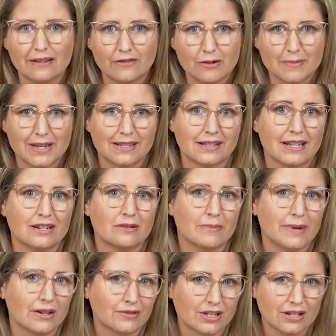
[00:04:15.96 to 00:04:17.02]
of them as they could
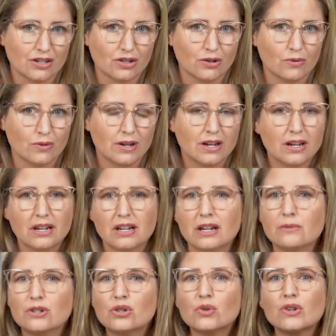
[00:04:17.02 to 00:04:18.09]
bounce into. It
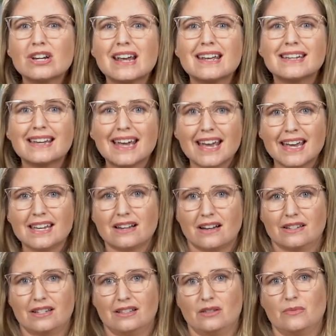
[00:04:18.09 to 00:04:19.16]
would create
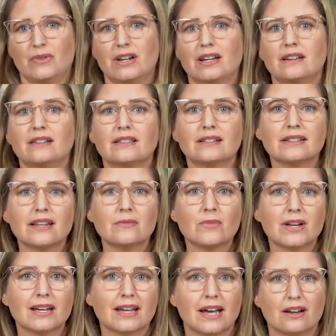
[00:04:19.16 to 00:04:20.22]
chaos in the brain, the same
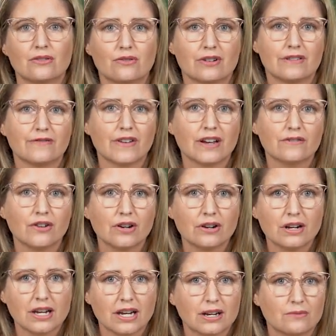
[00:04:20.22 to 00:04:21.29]
way a category five
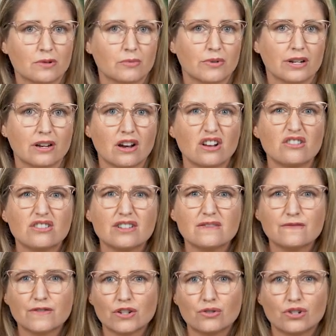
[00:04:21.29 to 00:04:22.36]
hurricane would bring utter
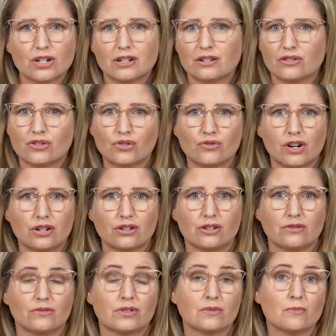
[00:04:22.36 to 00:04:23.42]
confusion and destruction
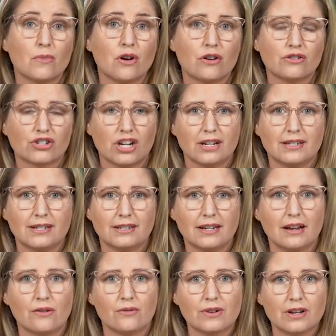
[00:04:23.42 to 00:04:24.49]
to a small shanty
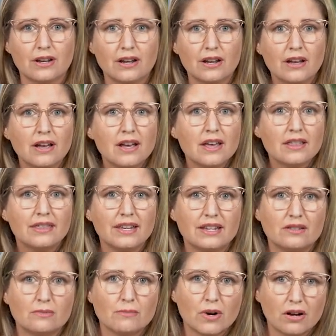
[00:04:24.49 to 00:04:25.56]
town.
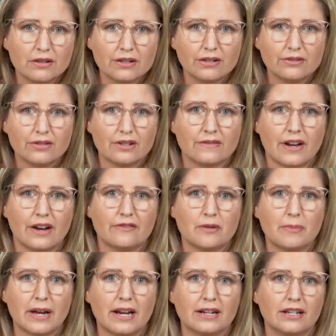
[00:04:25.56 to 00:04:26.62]
These molecules of
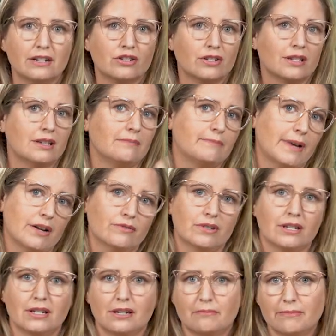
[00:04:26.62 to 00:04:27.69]
alpha-pinene just keep
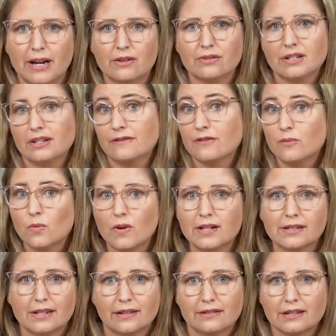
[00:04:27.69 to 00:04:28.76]
bouncing and bouncing from
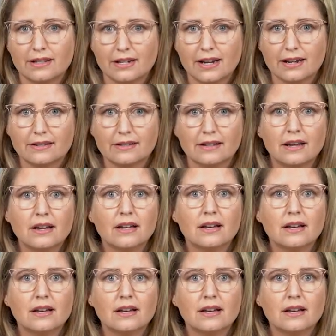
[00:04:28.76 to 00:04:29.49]
one cell to the next,